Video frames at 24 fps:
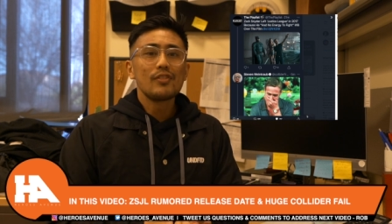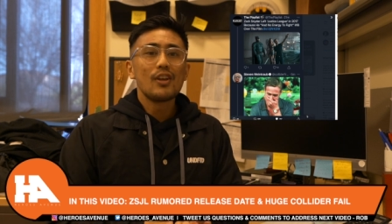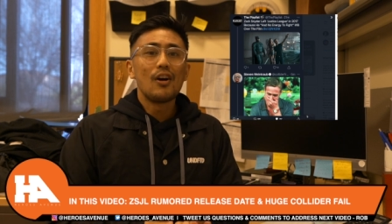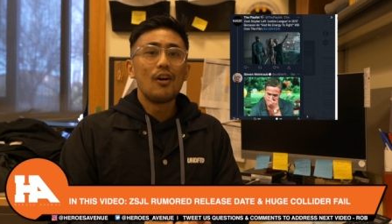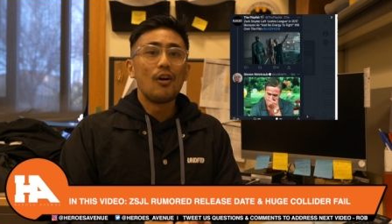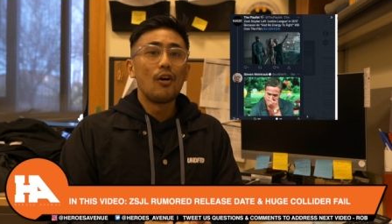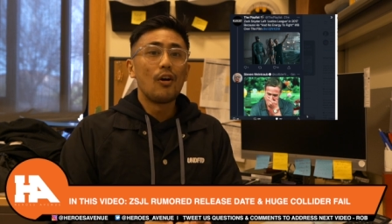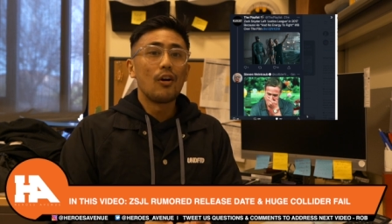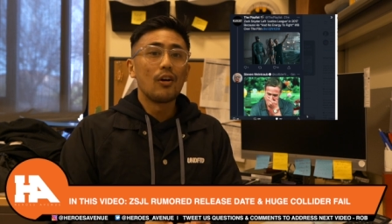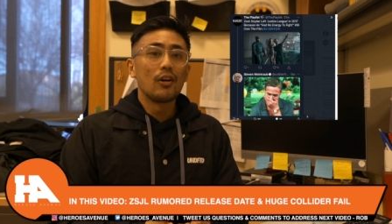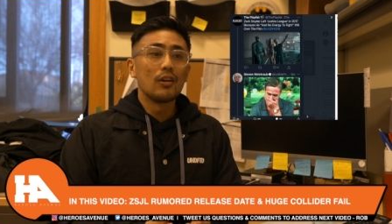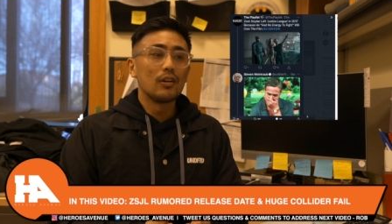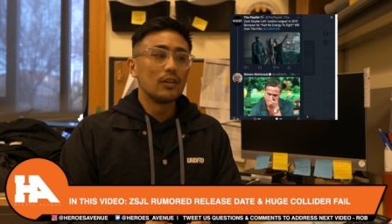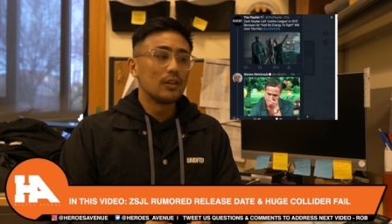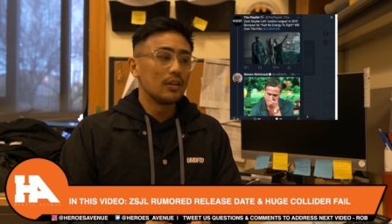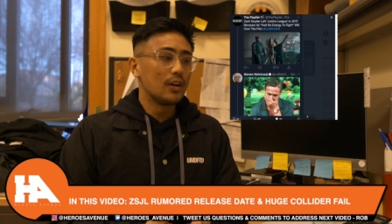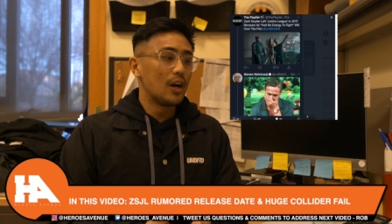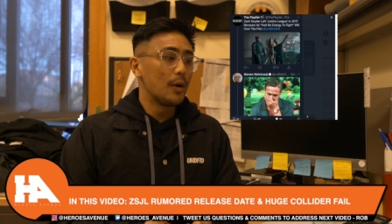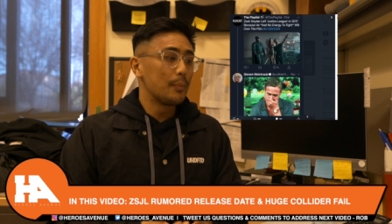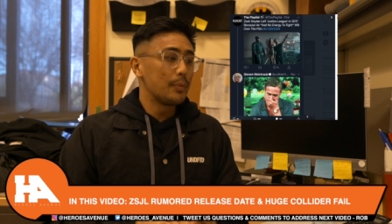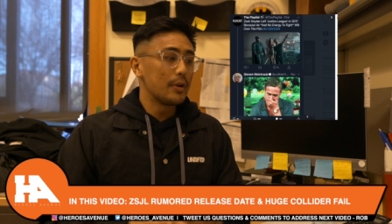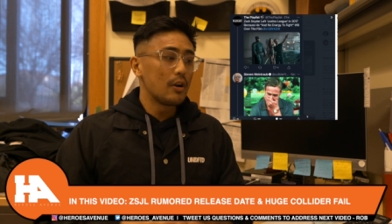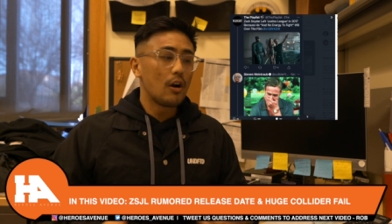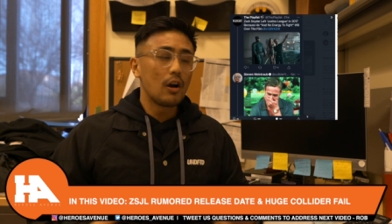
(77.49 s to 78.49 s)
are
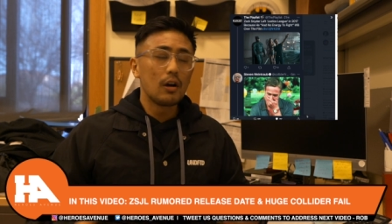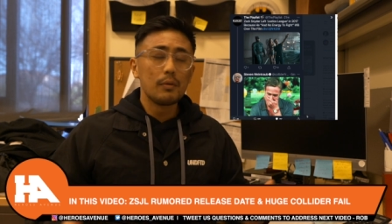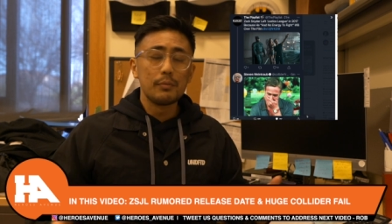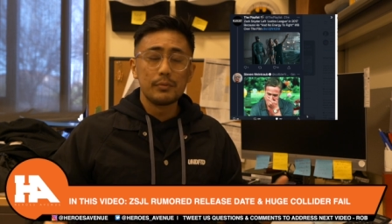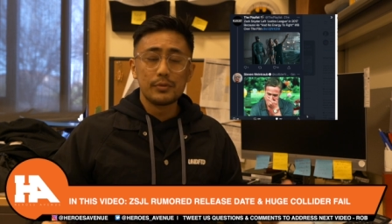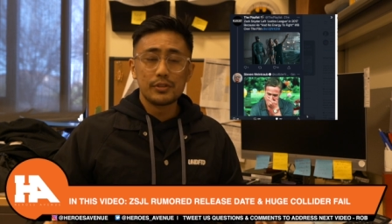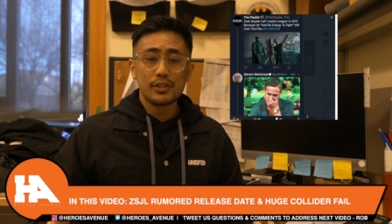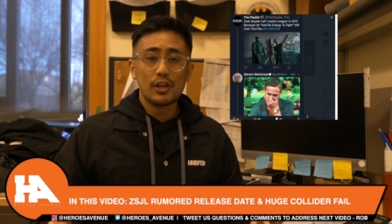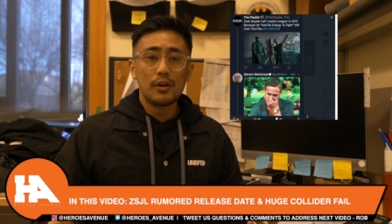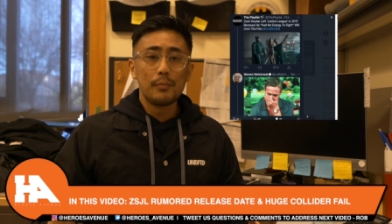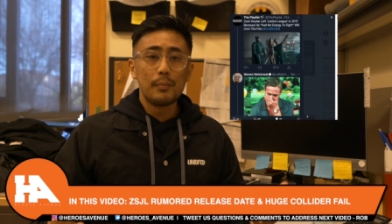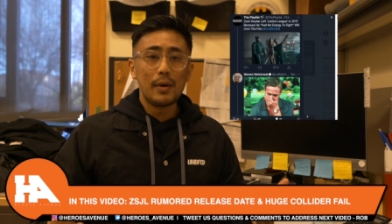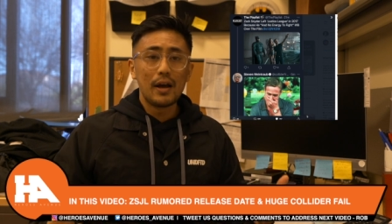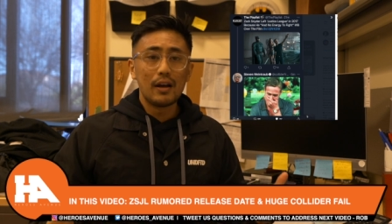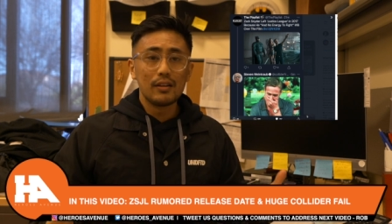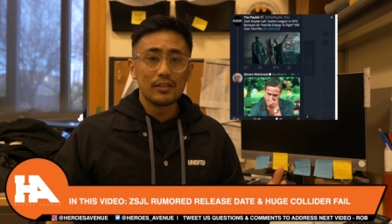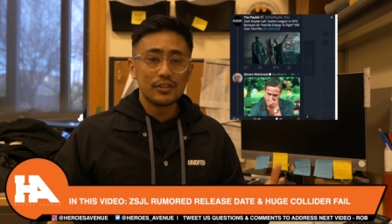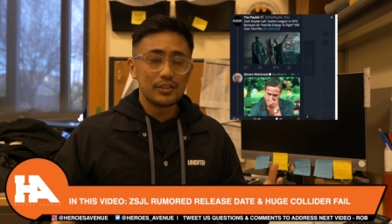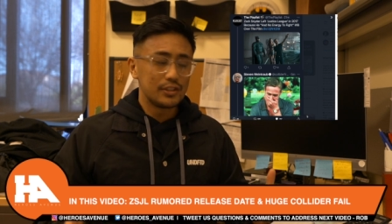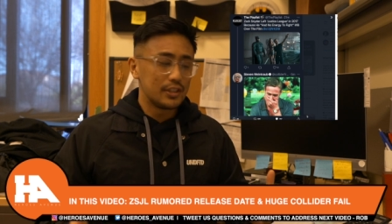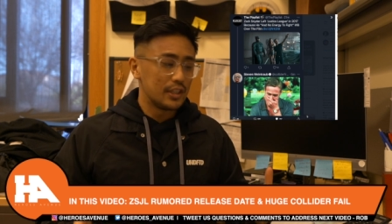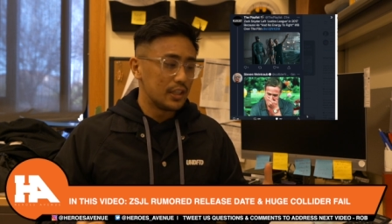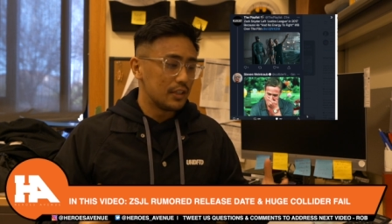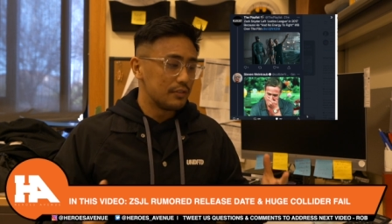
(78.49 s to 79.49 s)
up in arms about
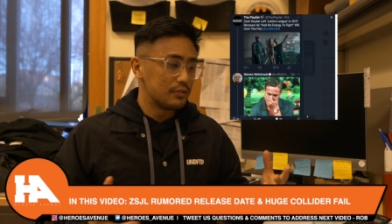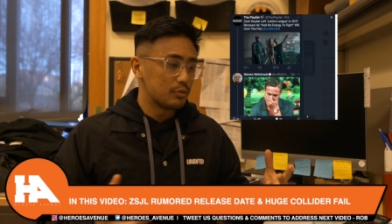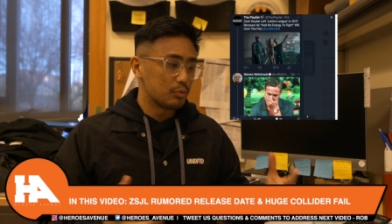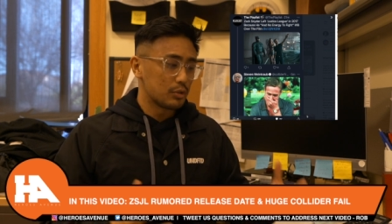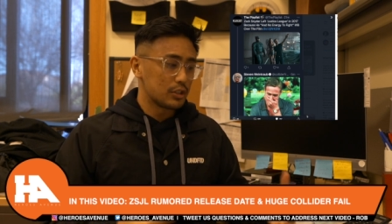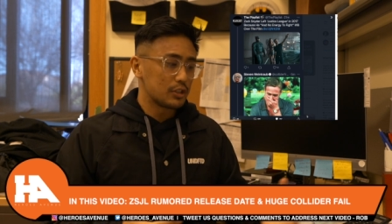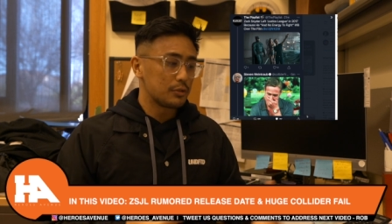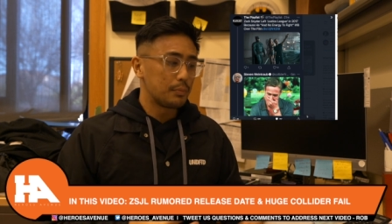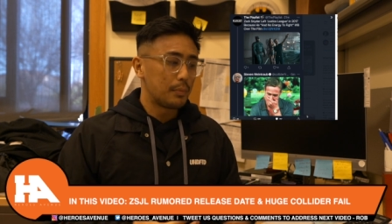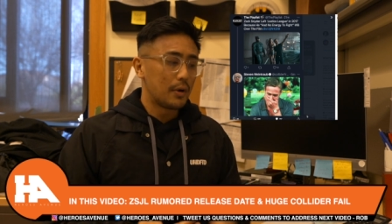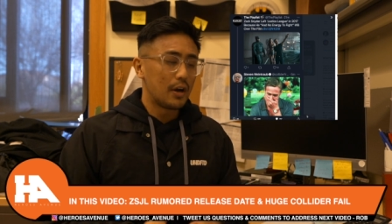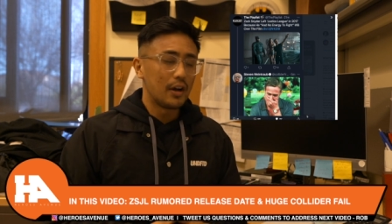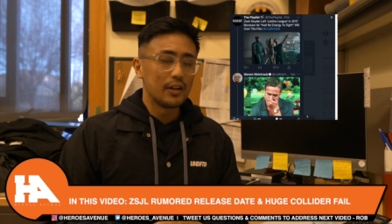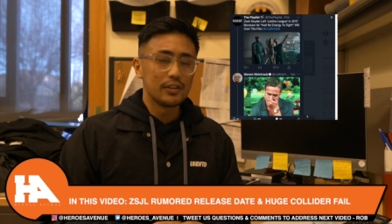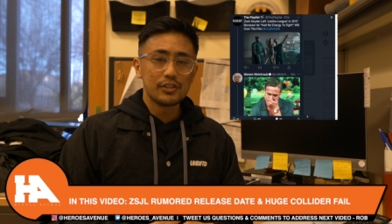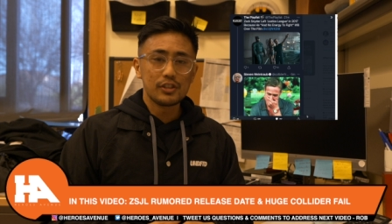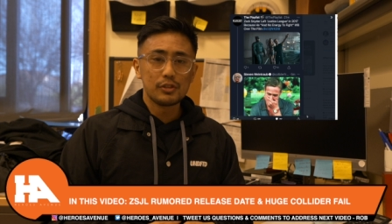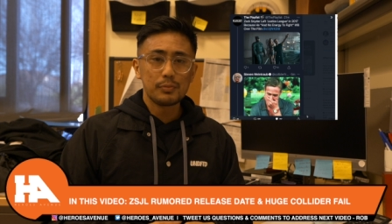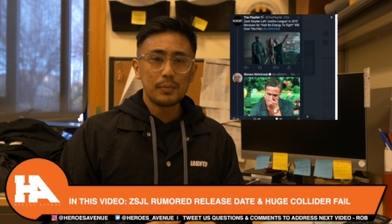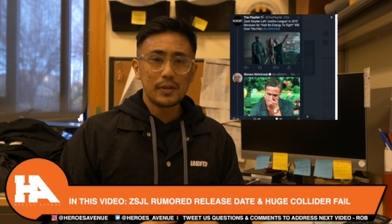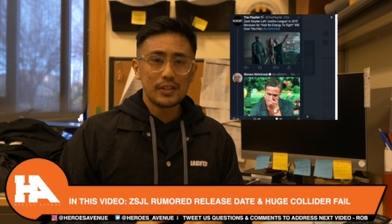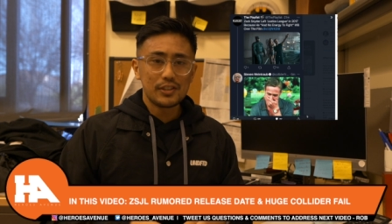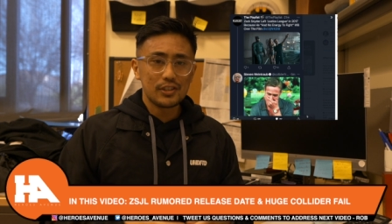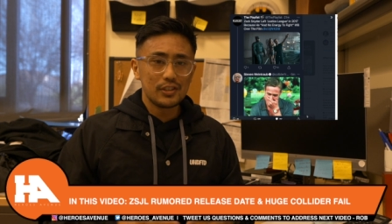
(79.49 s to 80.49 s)
Steve's response,
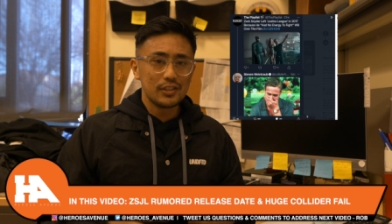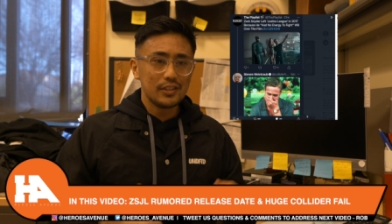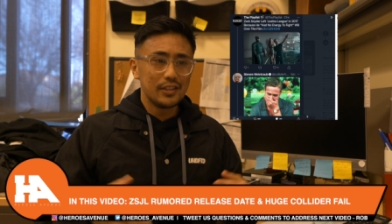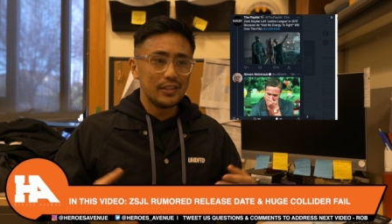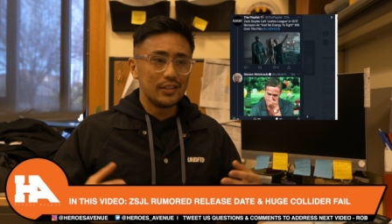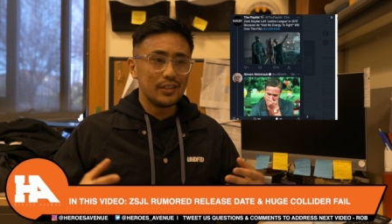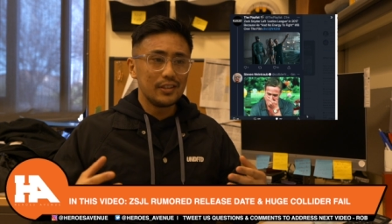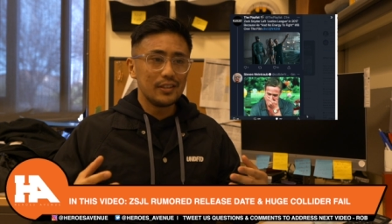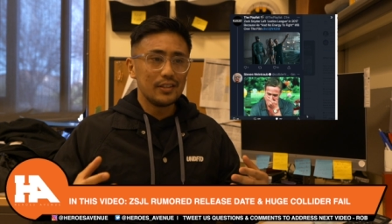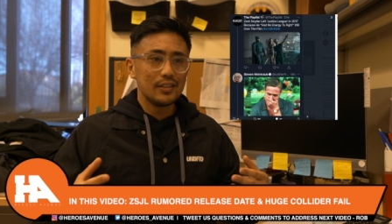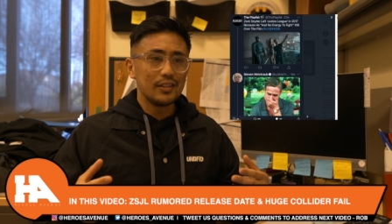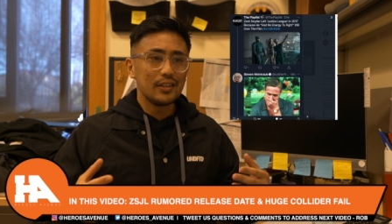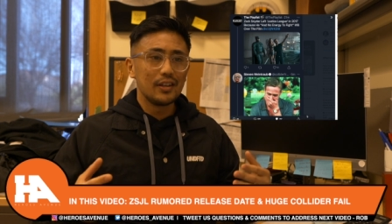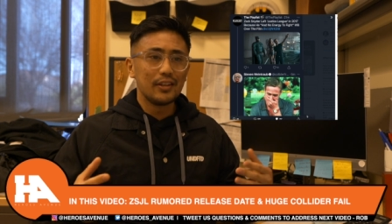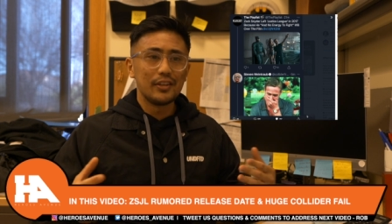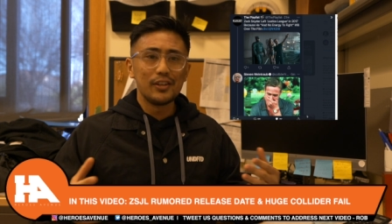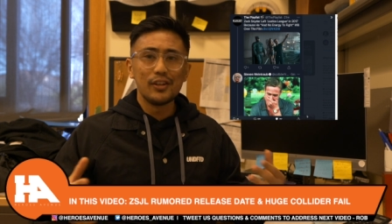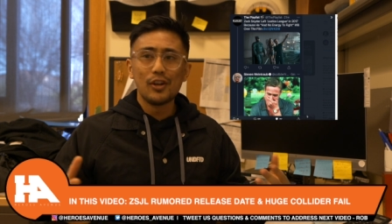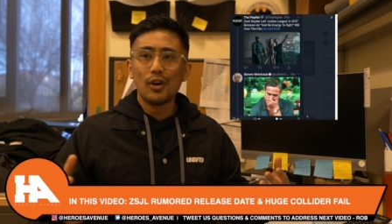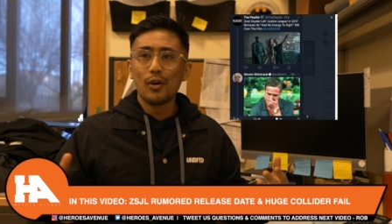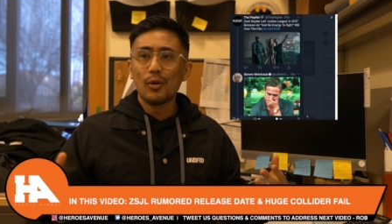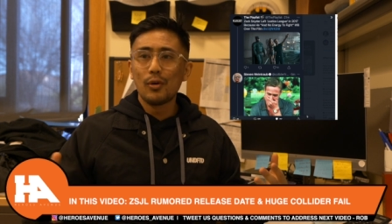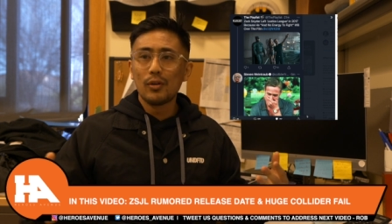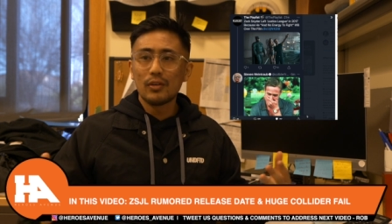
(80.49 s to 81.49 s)
especially uh, you
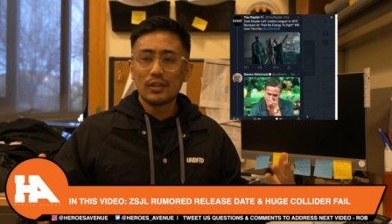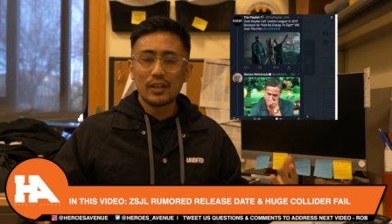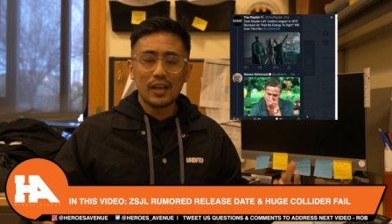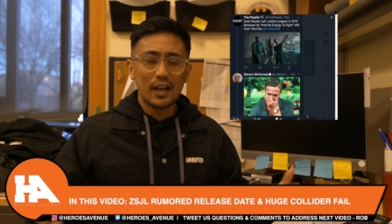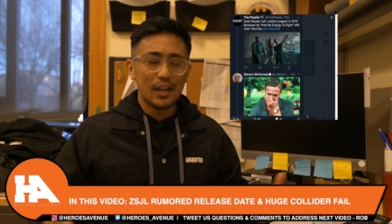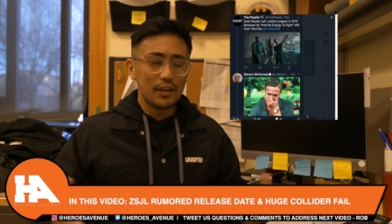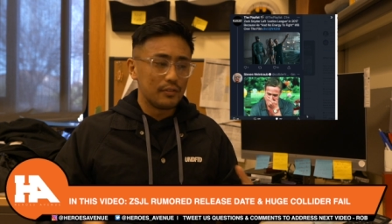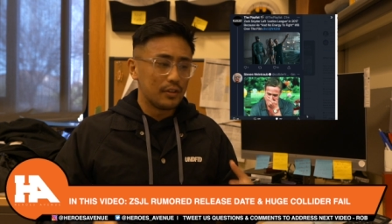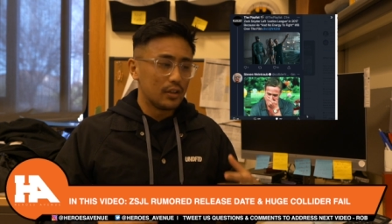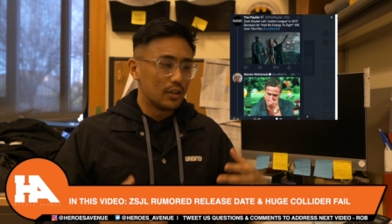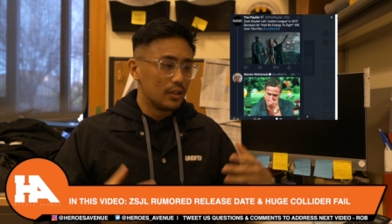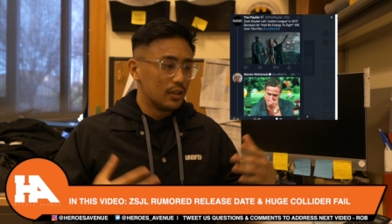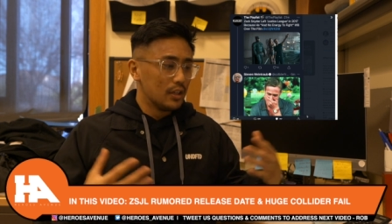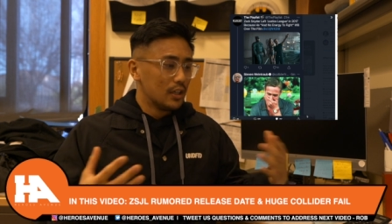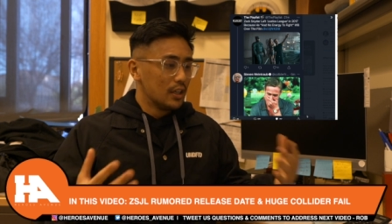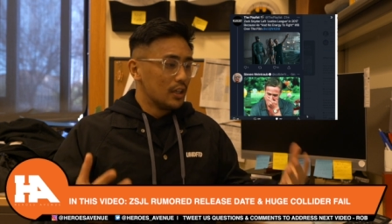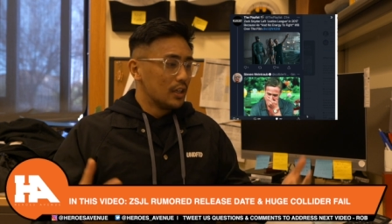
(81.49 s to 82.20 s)
know kind of a